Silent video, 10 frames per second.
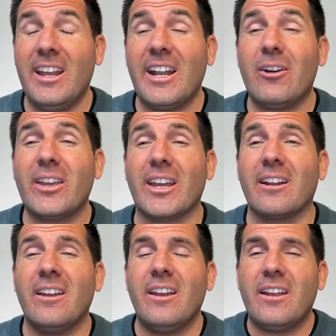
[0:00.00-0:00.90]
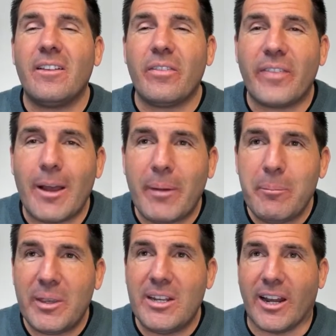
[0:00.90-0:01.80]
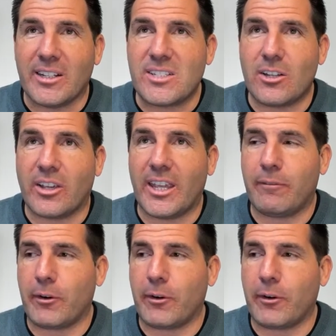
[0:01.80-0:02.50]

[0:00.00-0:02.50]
Now again, that might be nuts, okay?